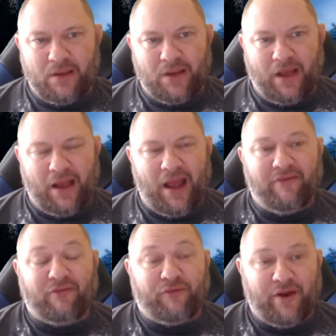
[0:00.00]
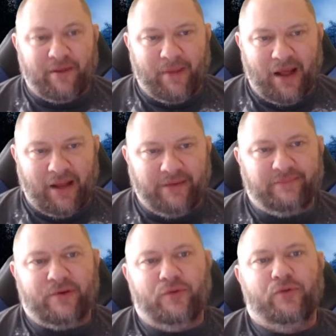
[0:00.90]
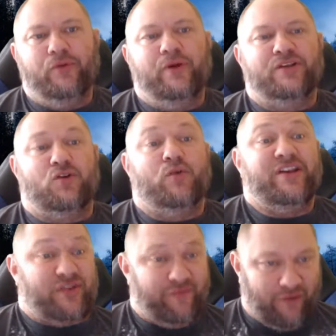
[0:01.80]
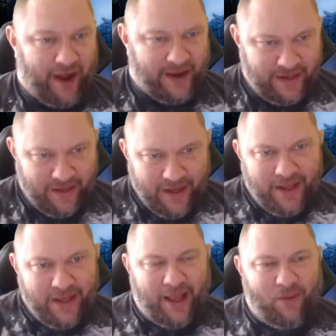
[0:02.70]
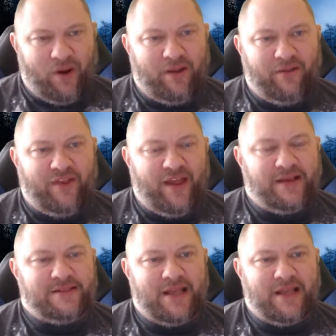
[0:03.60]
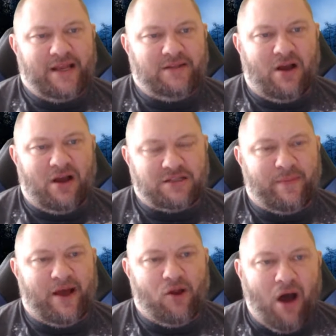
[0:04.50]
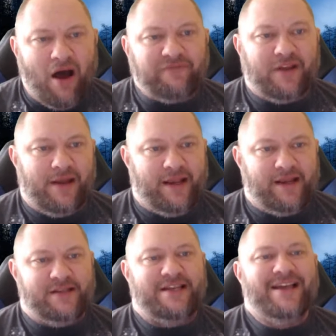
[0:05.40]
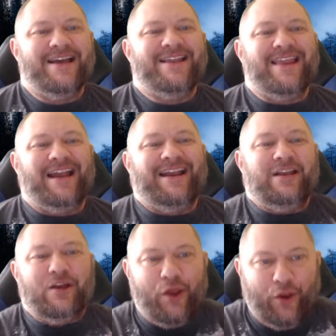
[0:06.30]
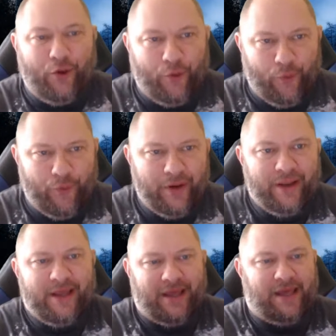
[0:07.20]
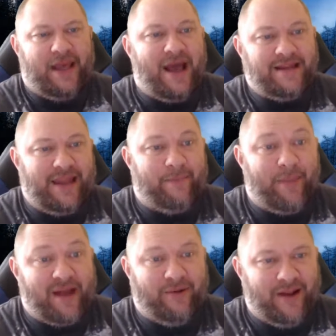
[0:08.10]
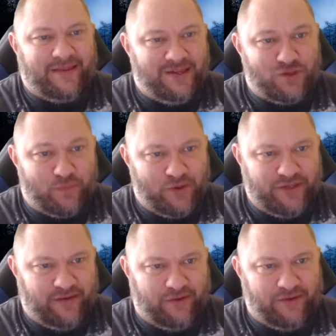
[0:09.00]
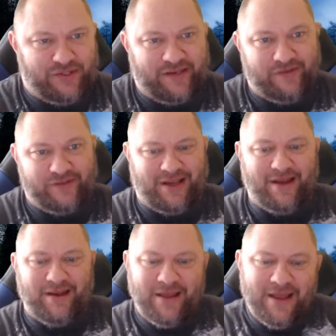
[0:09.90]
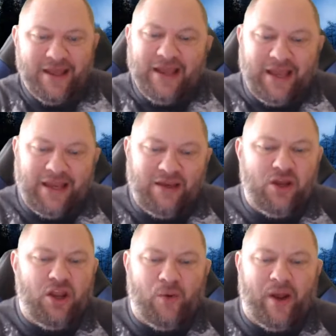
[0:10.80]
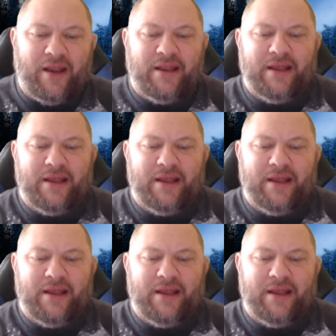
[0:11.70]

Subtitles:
I have a friend of mine who is a recent friend, and one of the things that he talks about often is that he knew he had to get better at this particular skill set. He knew it.